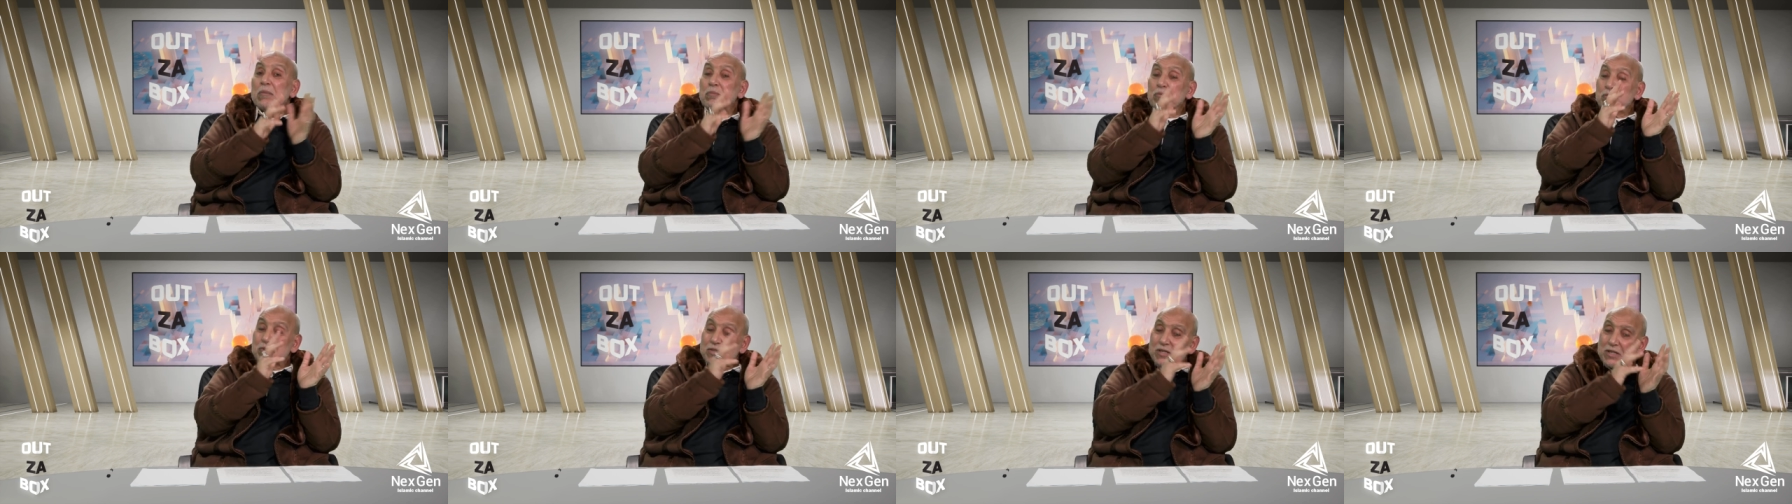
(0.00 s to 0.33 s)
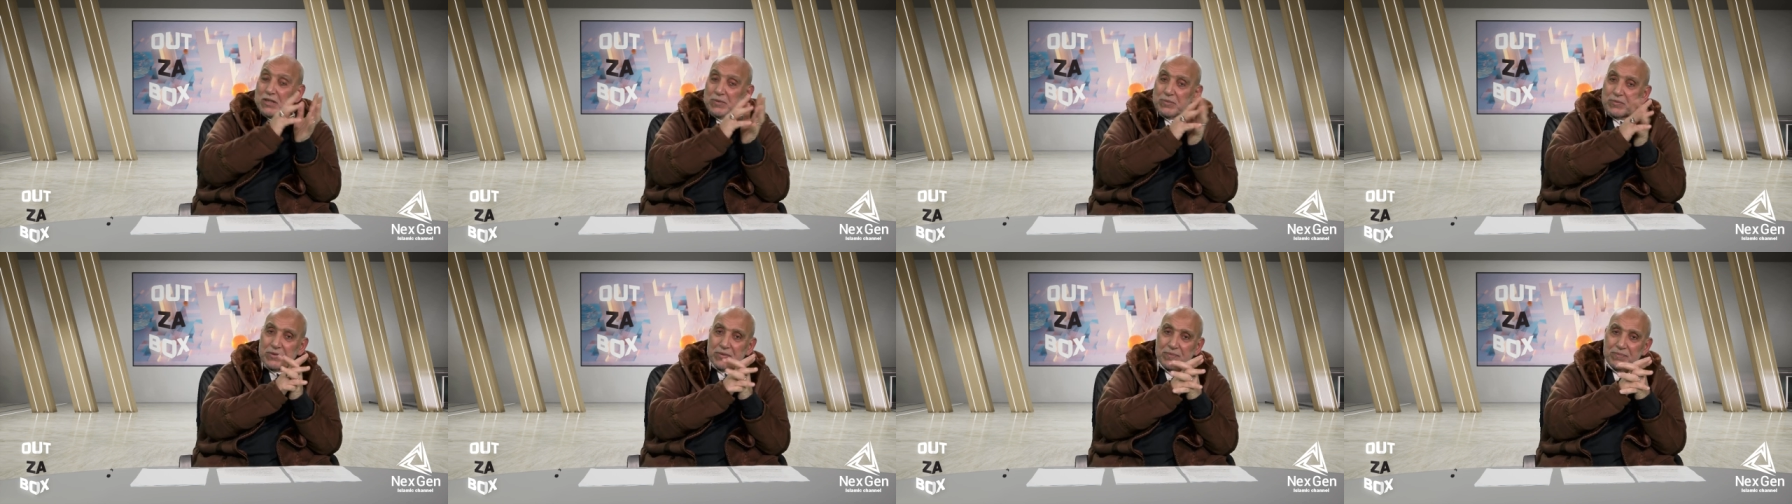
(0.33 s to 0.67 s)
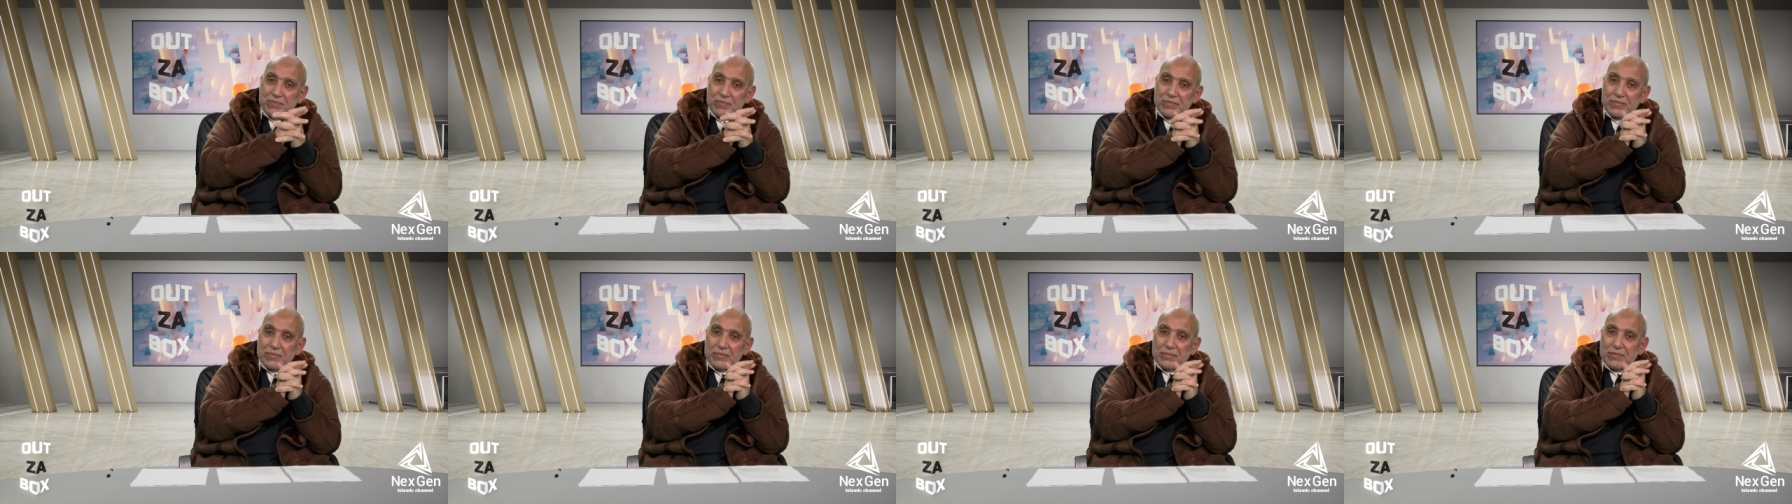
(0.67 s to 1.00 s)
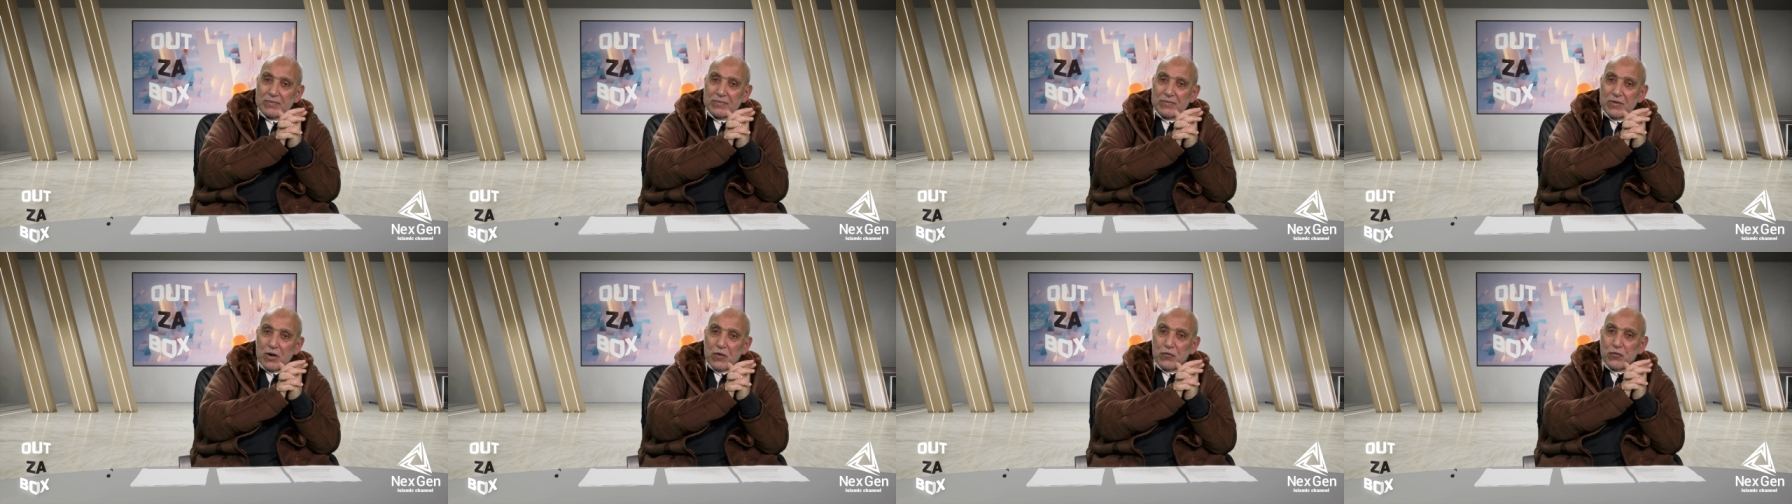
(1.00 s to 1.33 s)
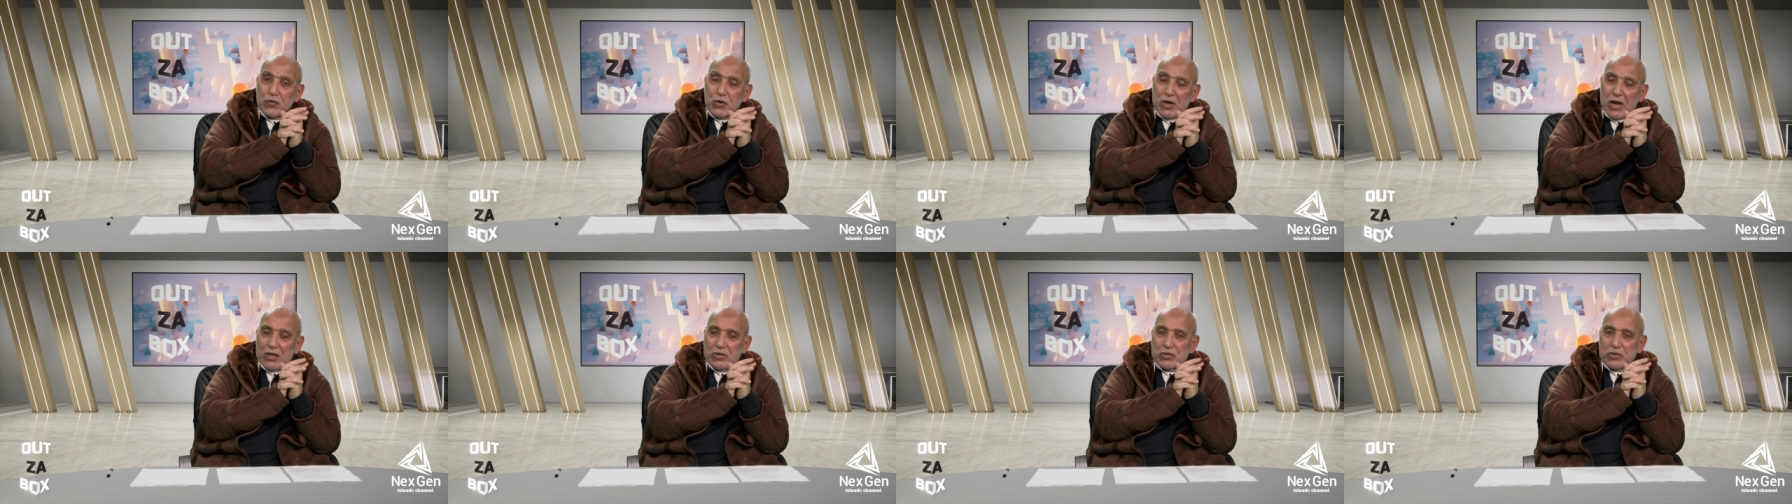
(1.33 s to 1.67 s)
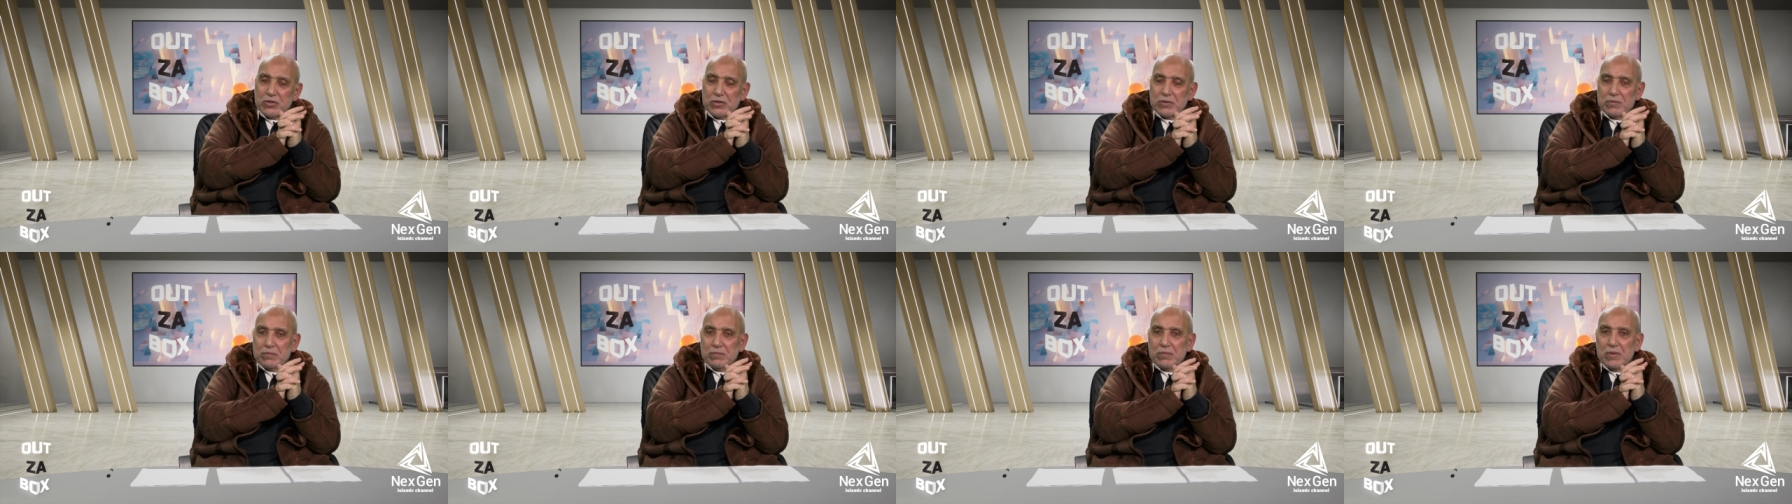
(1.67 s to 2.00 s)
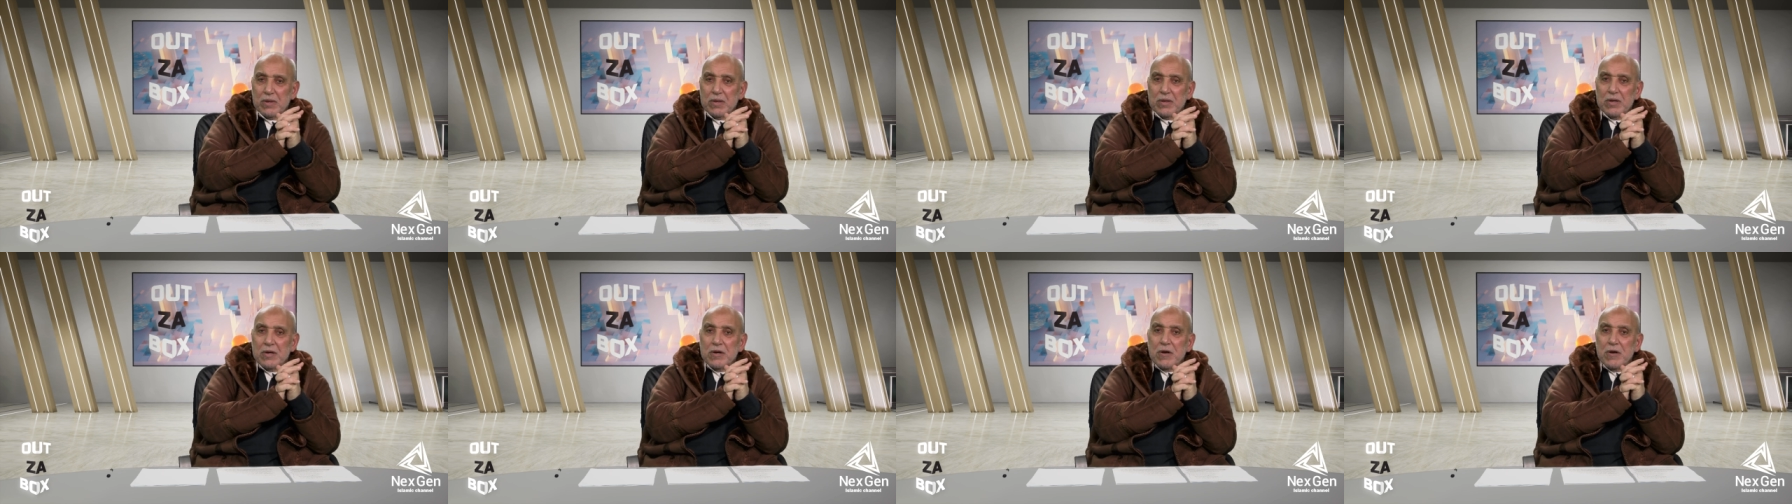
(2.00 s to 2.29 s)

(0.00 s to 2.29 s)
non-Muslims of Quraysh